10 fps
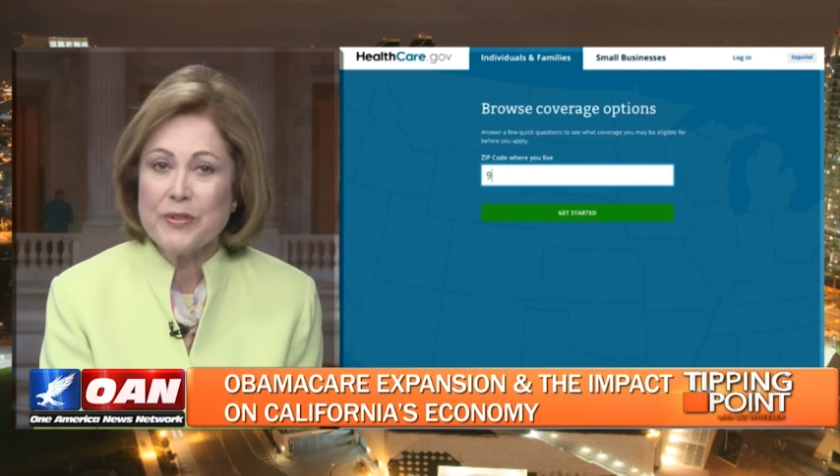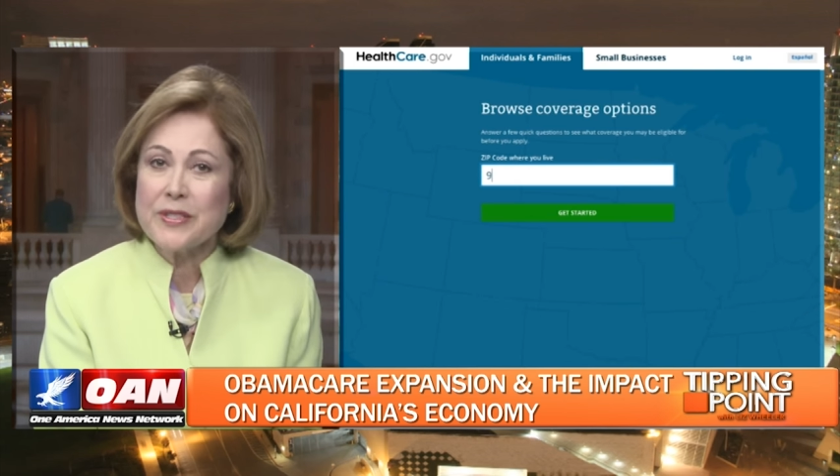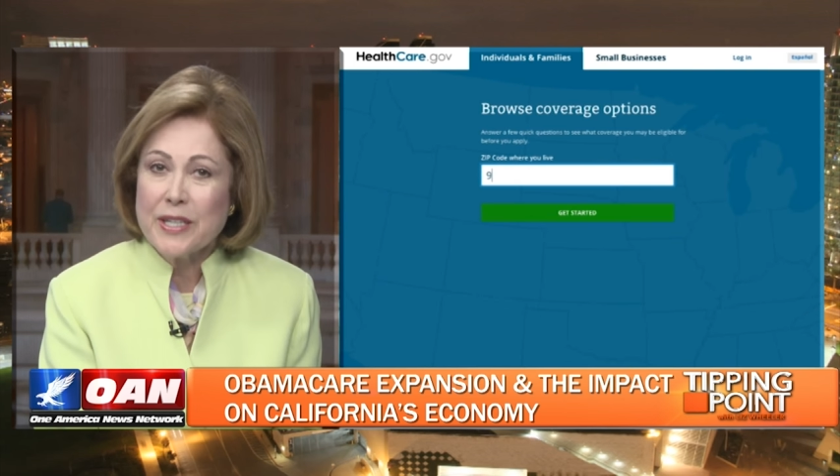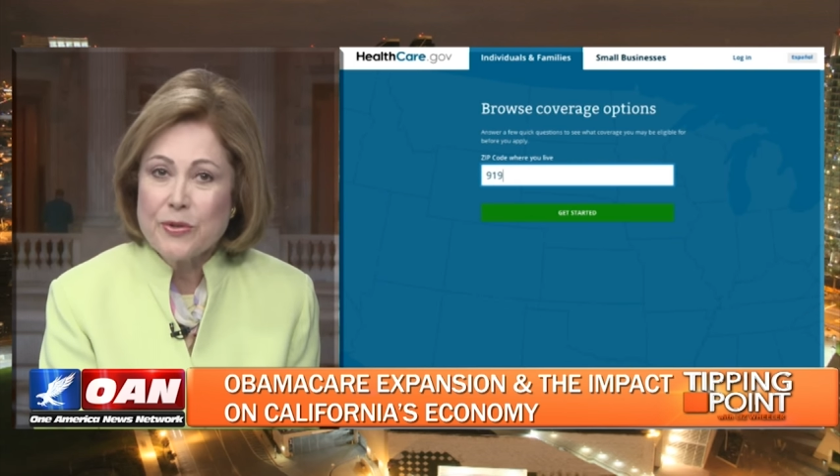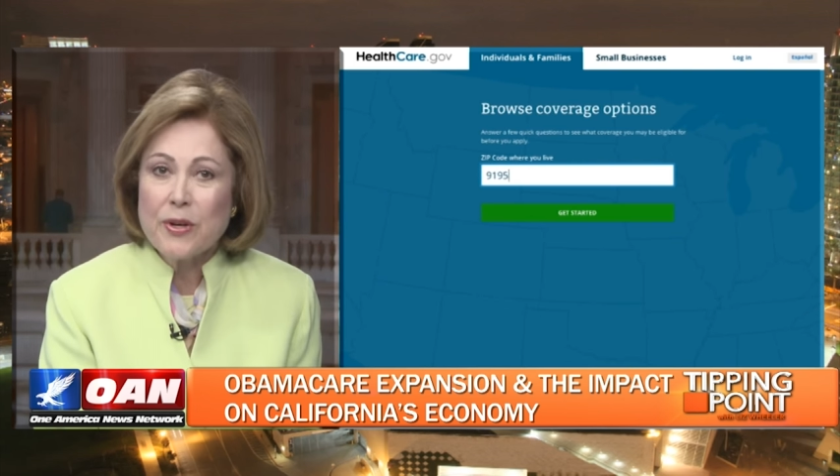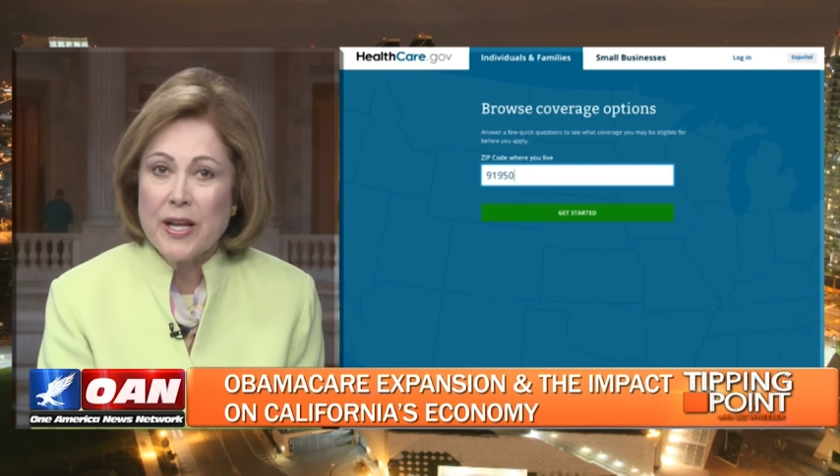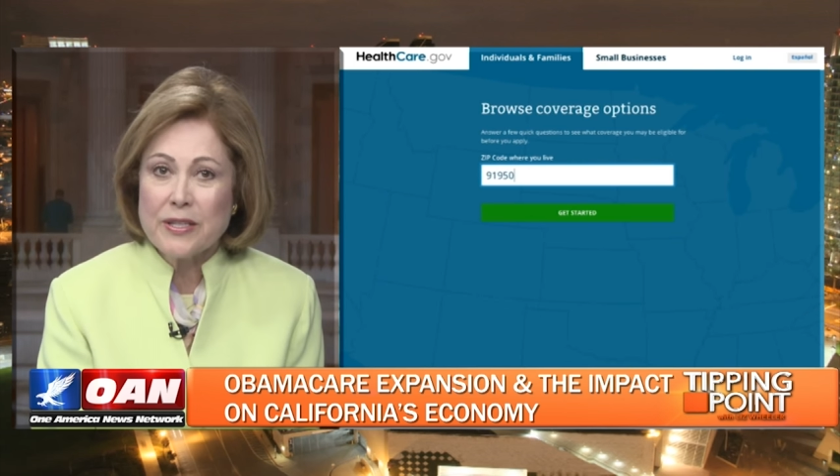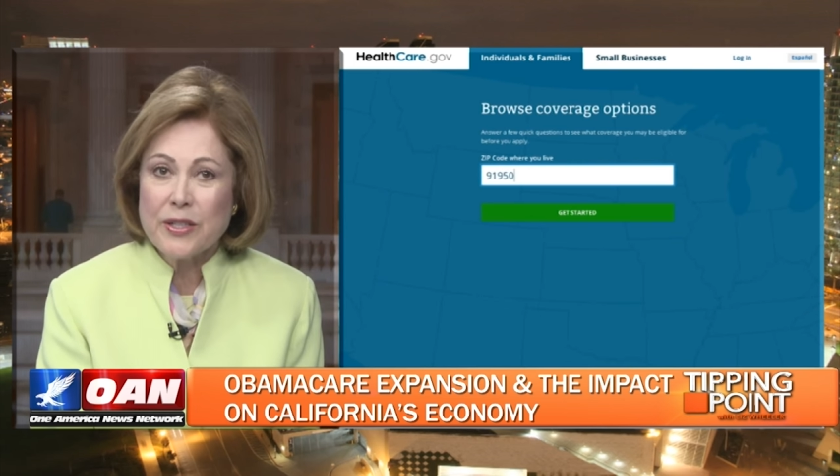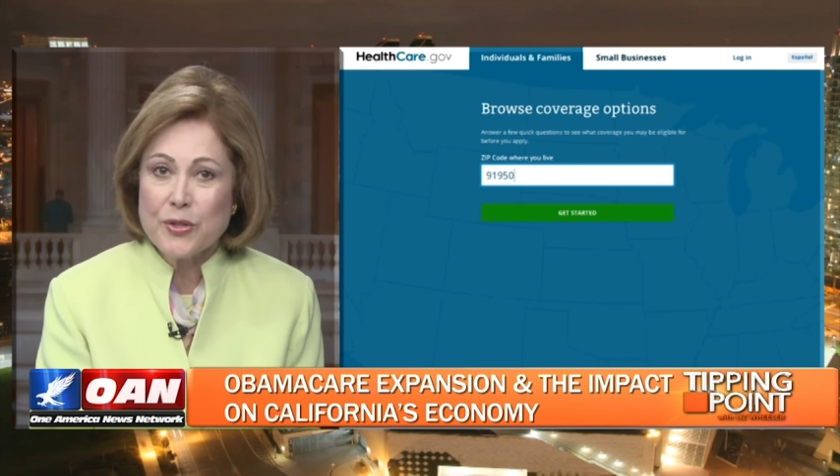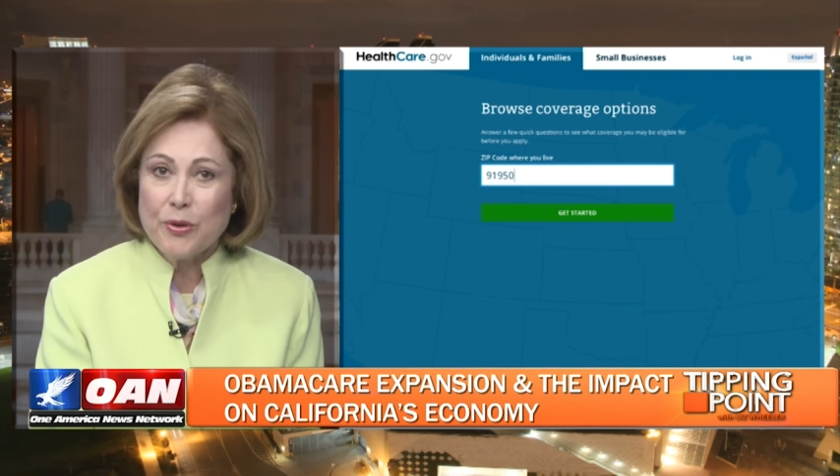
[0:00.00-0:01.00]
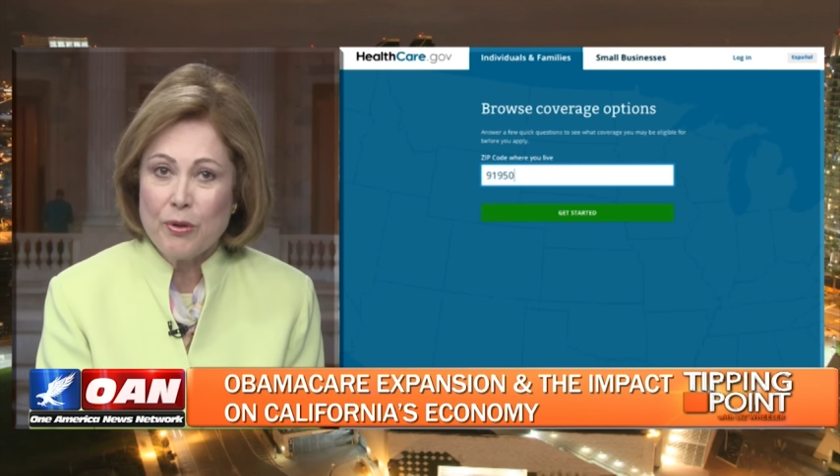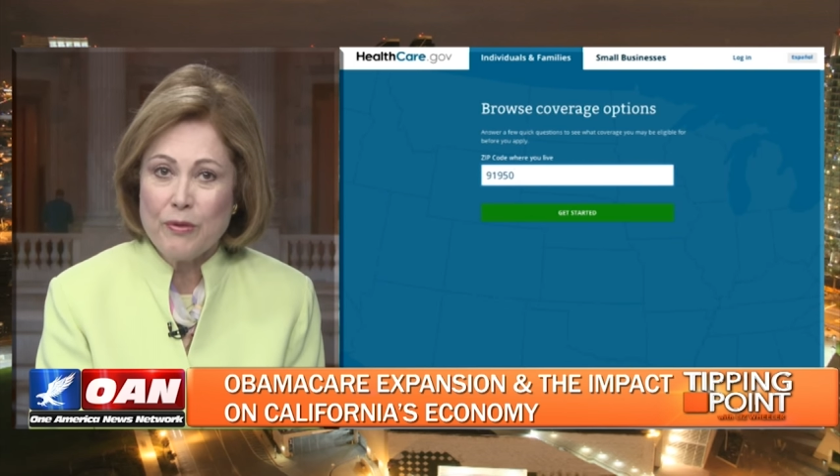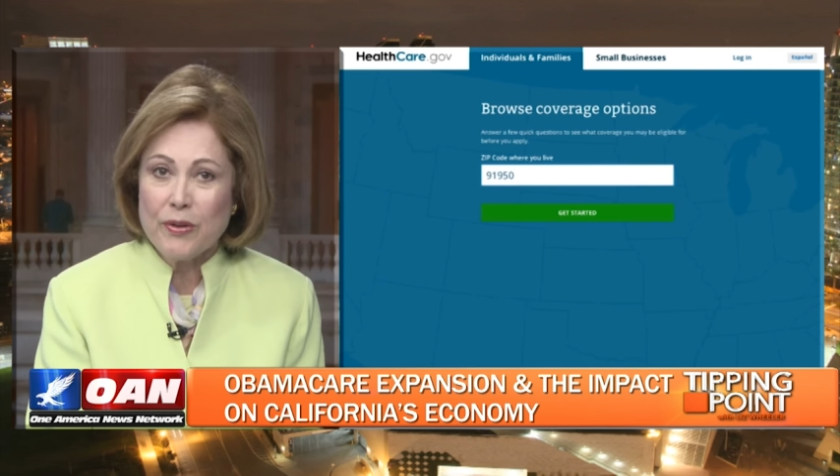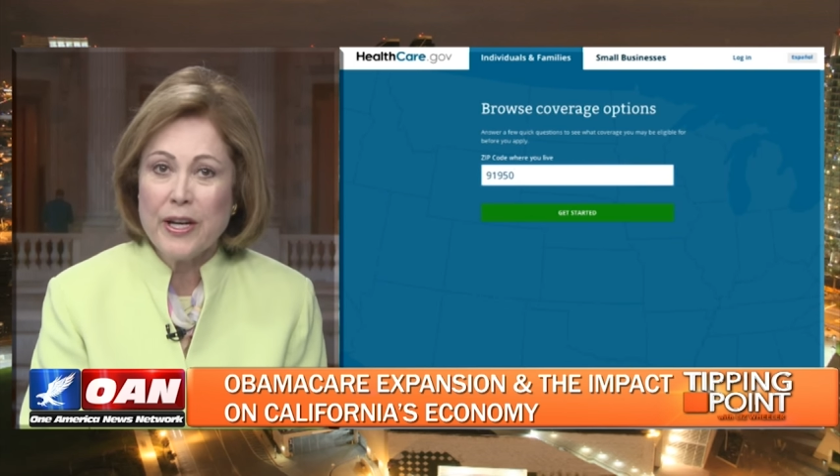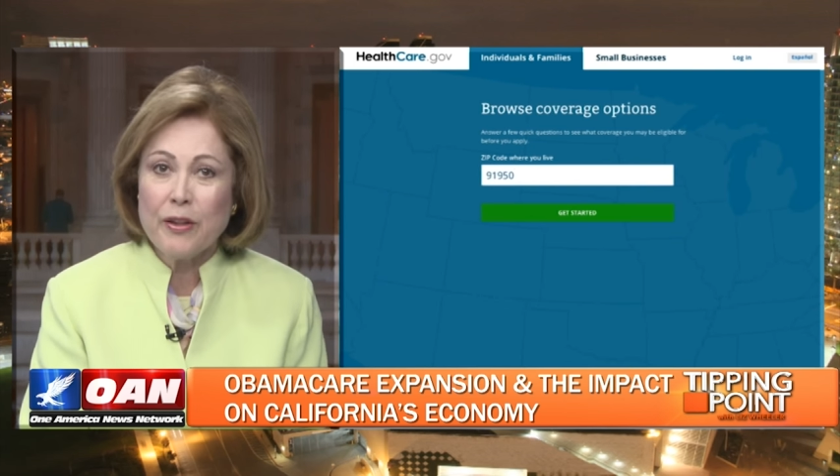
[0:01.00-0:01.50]
centralized control
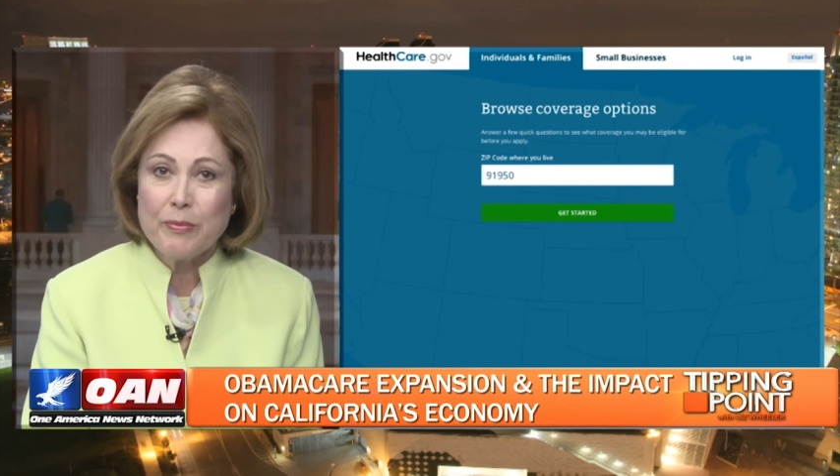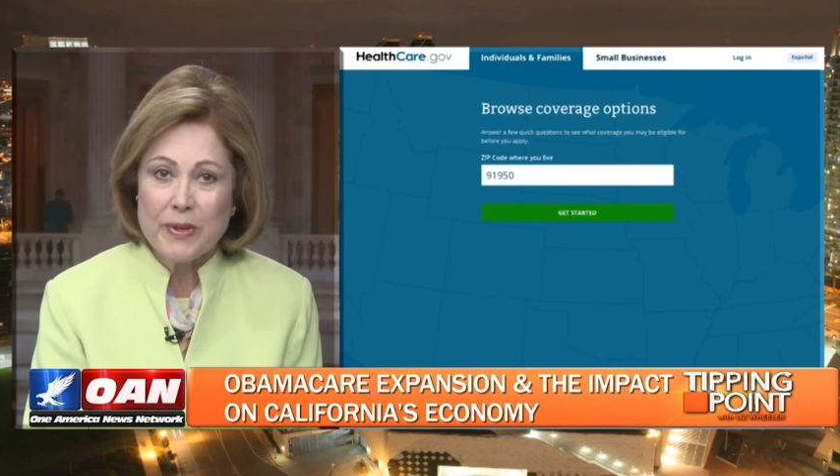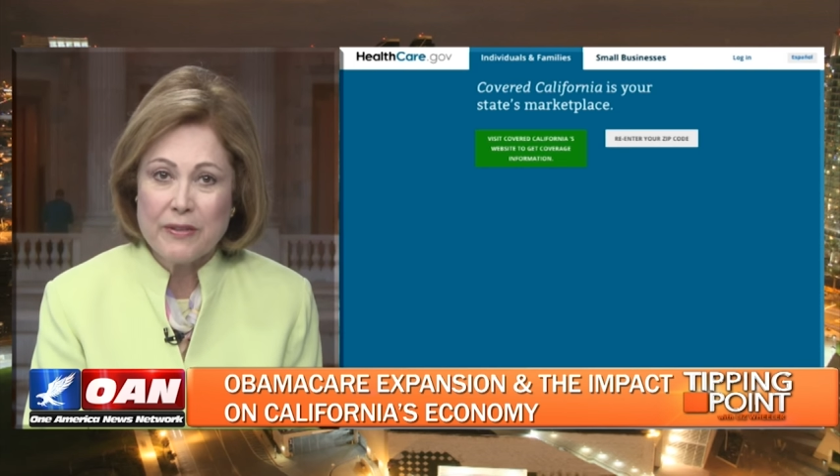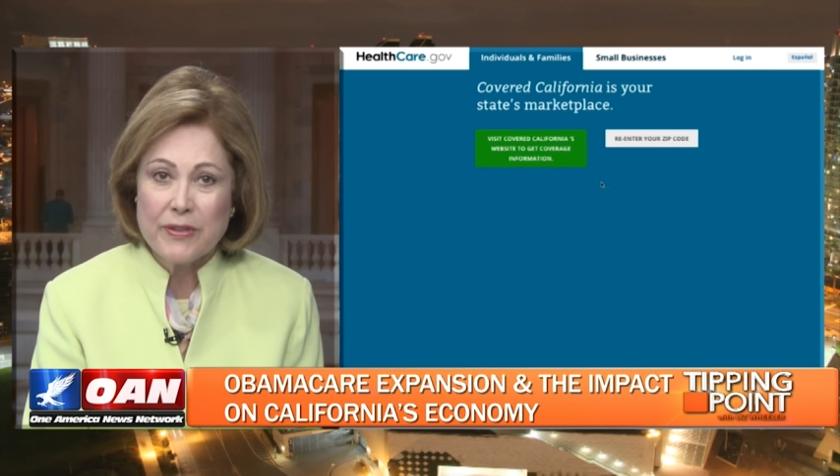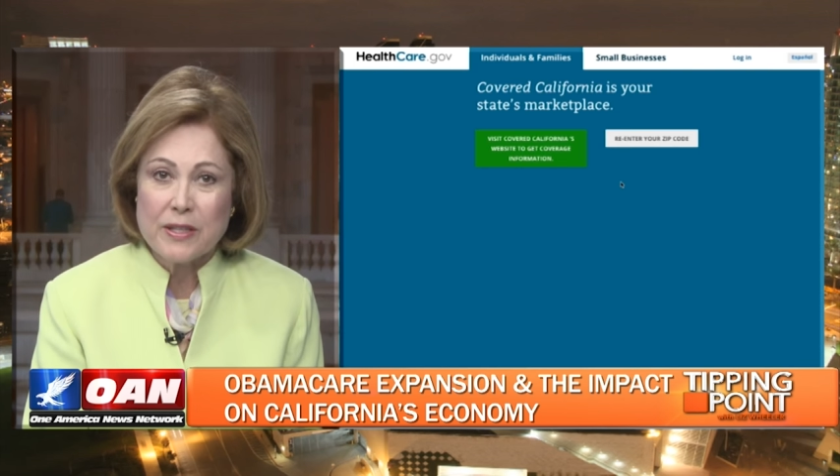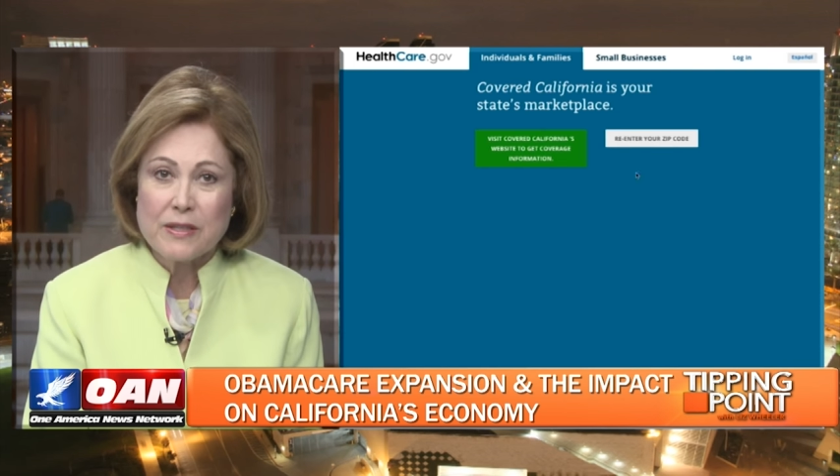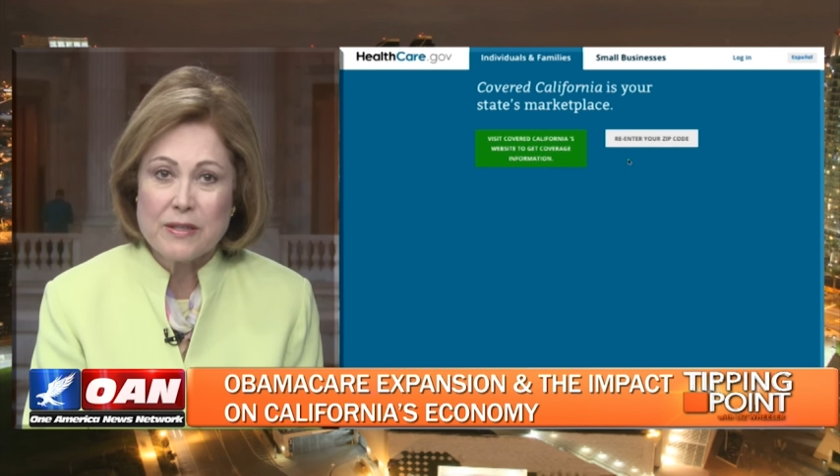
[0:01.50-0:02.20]
over health benefits.